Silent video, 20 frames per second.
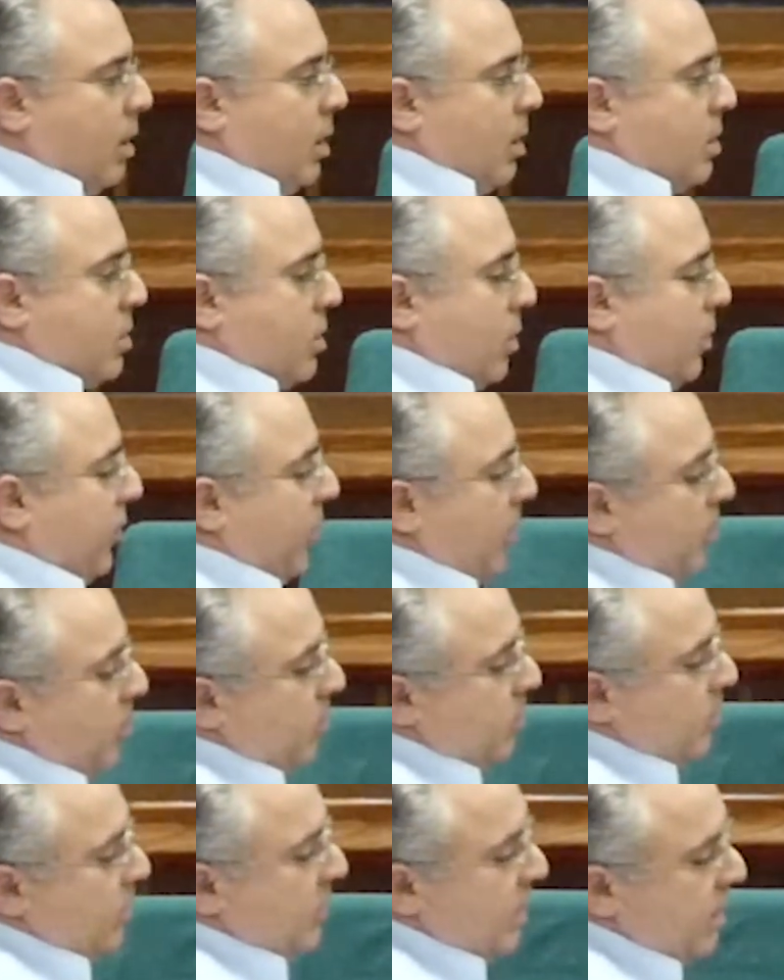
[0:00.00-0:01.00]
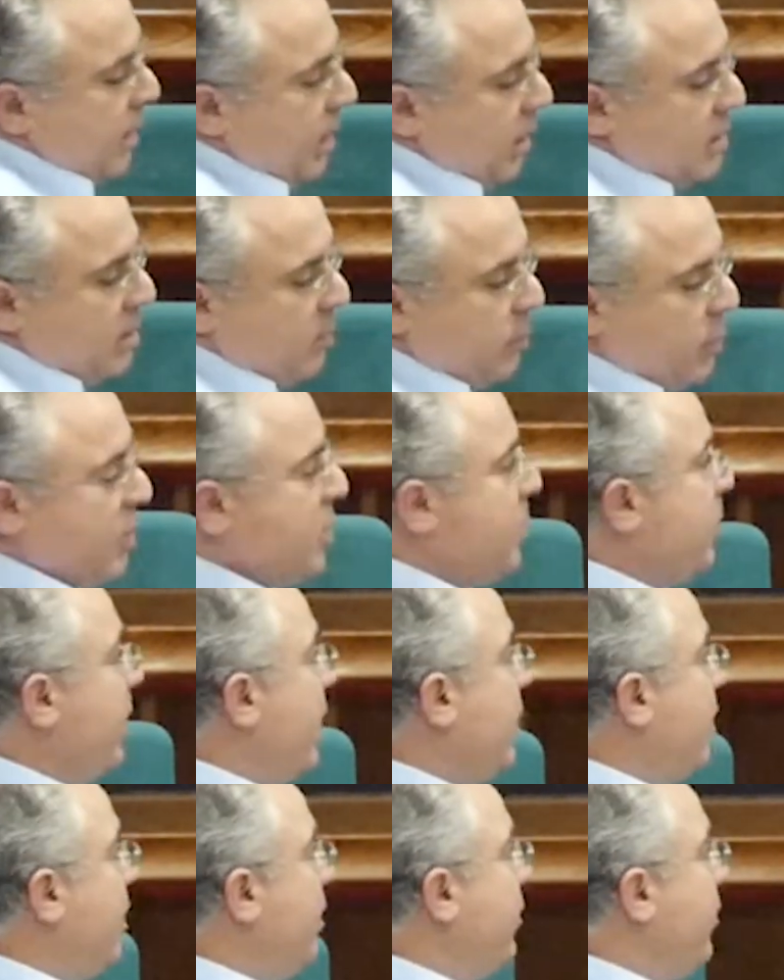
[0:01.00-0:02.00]
So from the concept
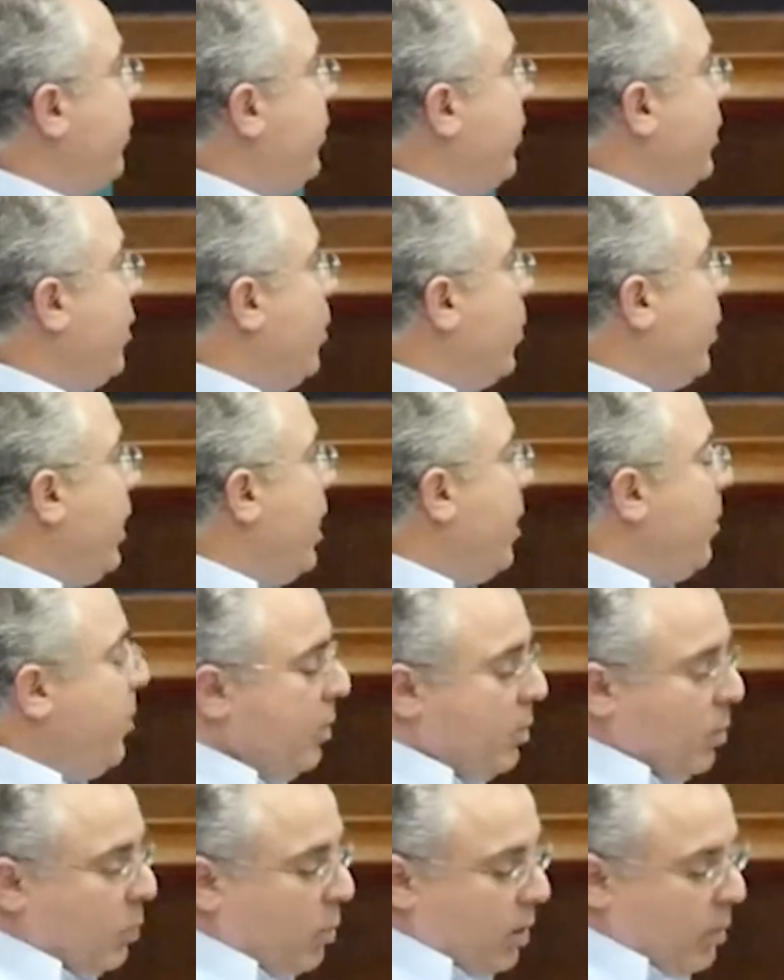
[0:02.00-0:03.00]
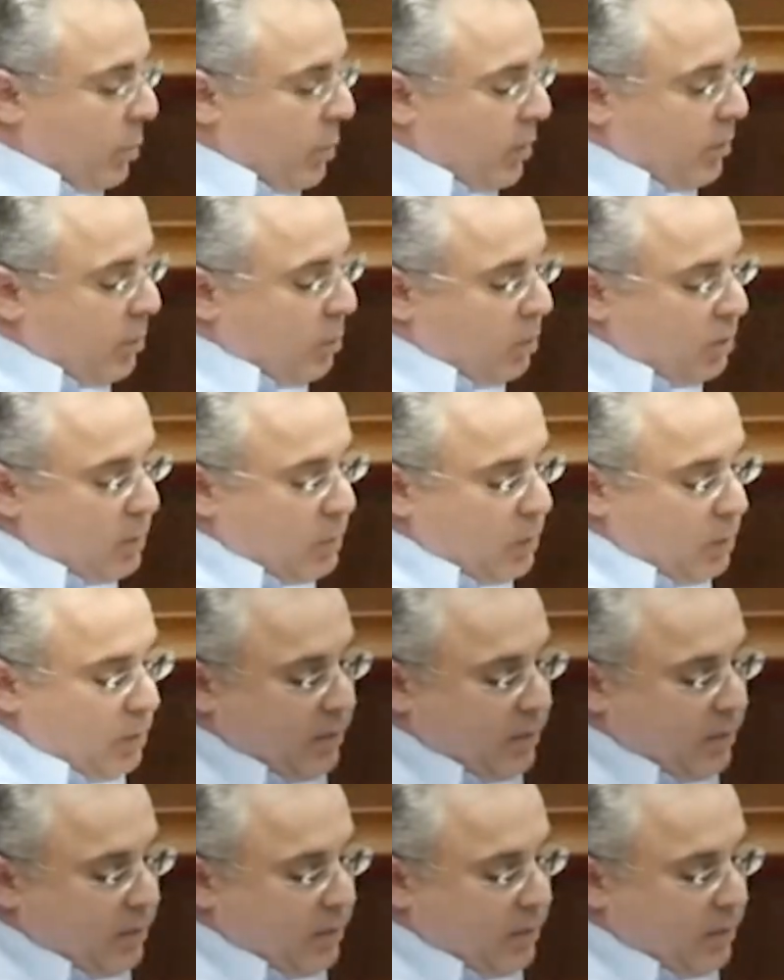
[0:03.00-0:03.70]
perspective, we're happy to work with multiple